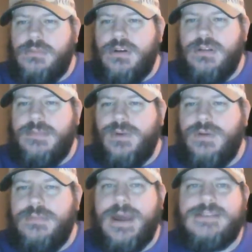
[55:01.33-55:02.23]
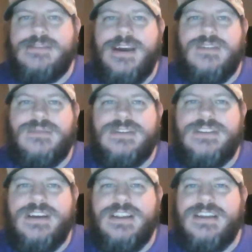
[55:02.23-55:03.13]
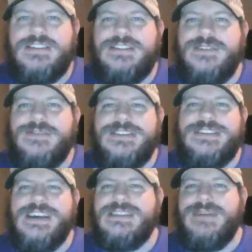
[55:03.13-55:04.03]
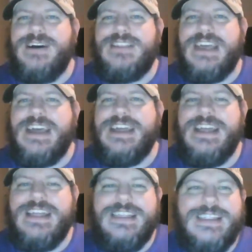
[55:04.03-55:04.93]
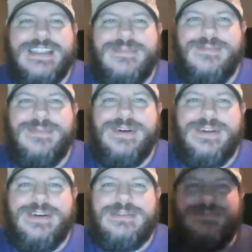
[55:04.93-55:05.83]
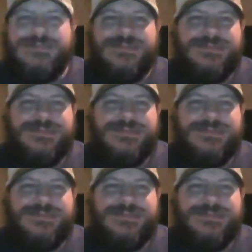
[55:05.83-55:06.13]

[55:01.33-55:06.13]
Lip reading: brother about what Max Kellerman said. Let's see what he says about that. But